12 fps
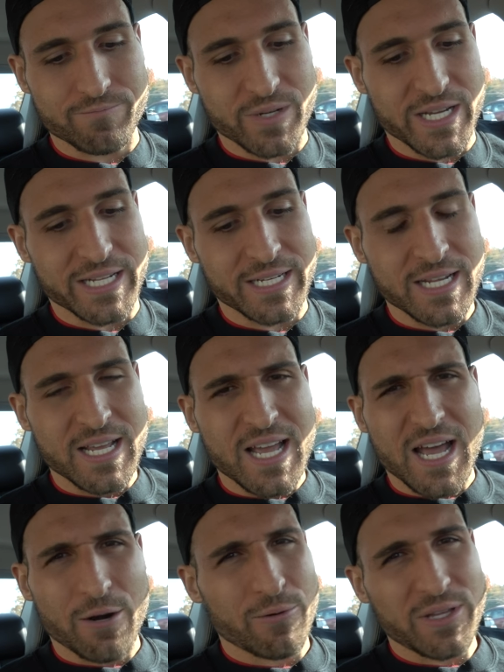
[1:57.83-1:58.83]
but
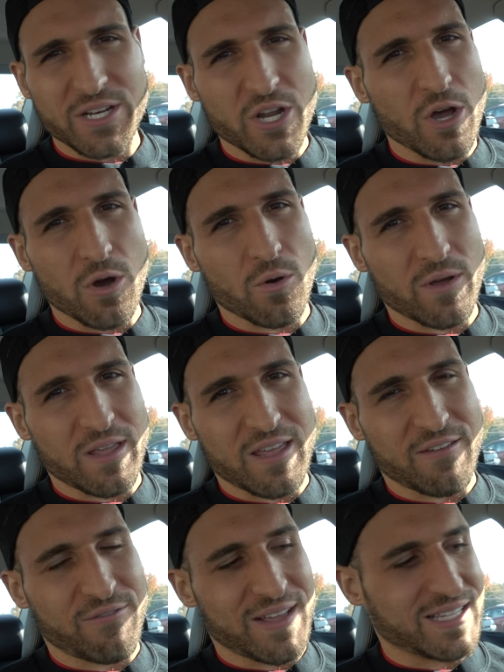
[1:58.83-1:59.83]
I don't really know
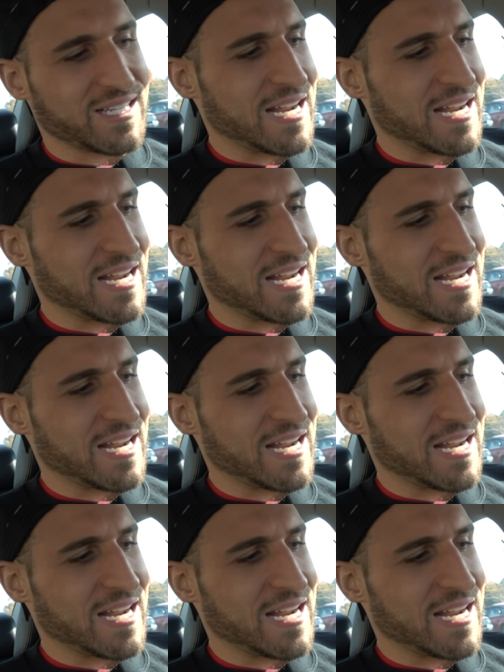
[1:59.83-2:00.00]
if that's